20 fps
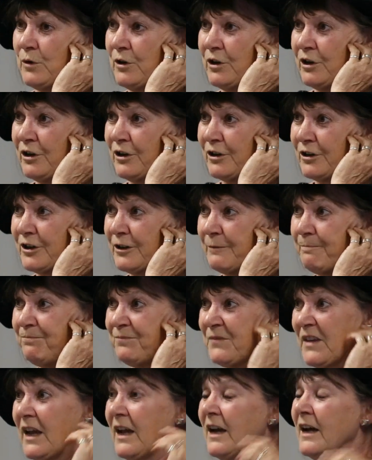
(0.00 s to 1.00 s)
Work.
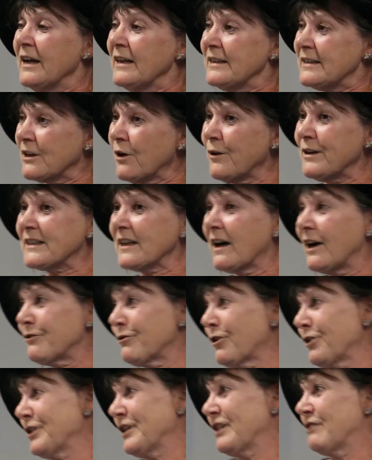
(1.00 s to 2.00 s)
So it's
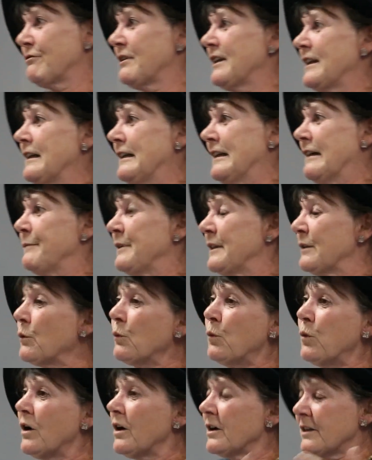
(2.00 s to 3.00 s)
ironic, really. I mean,
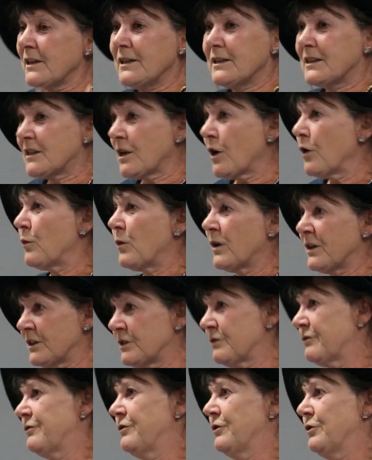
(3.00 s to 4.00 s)
work is so
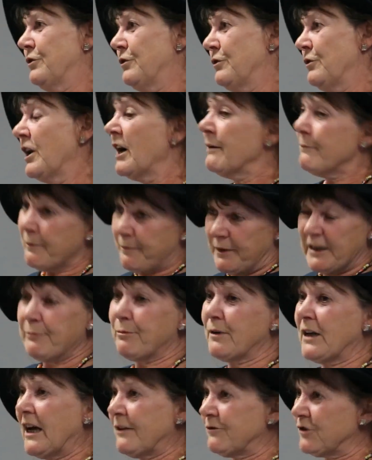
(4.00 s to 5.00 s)
wonderful, but
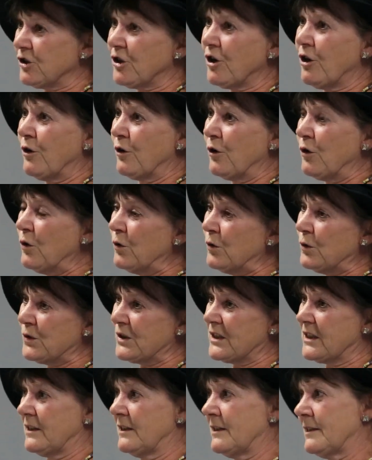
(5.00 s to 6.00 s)
people have to go on
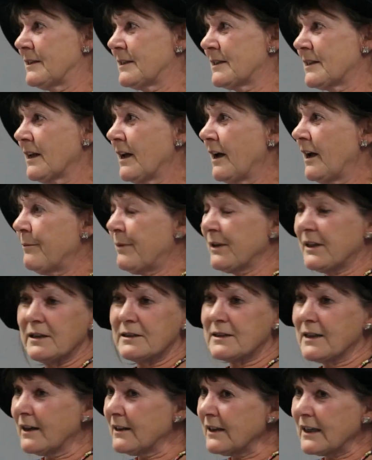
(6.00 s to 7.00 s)
courses
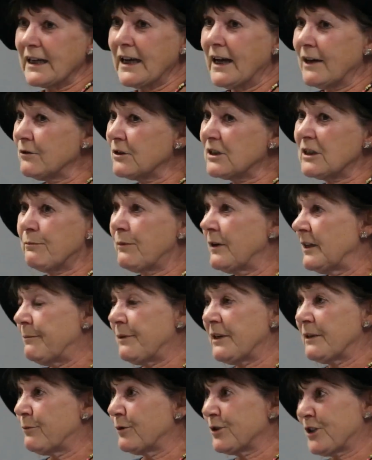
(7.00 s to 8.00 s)
because unaccountably
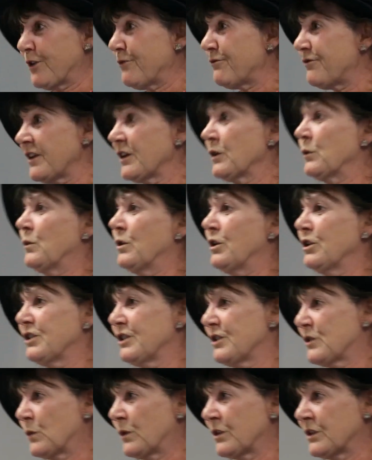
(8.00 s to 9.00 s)
people don't think work
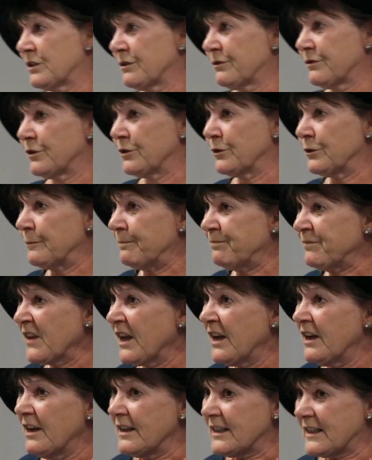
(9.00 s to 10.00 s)
is wonderful.
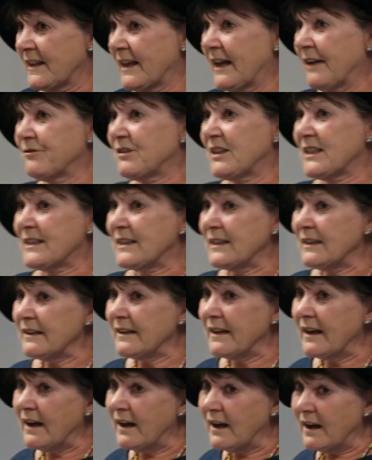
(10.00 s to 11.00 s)
So they have to sit
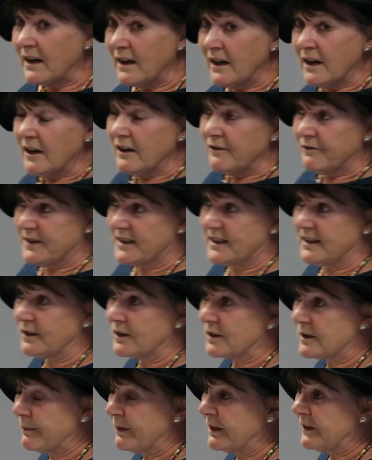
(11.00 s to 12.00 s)
there for
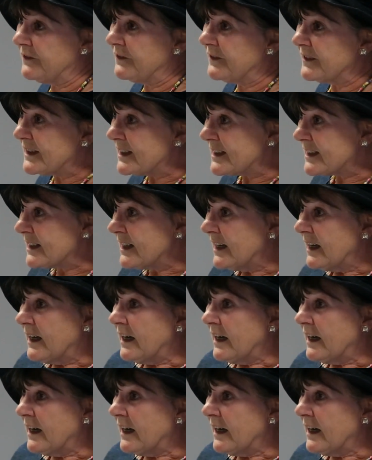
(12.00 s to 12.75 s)
6 months,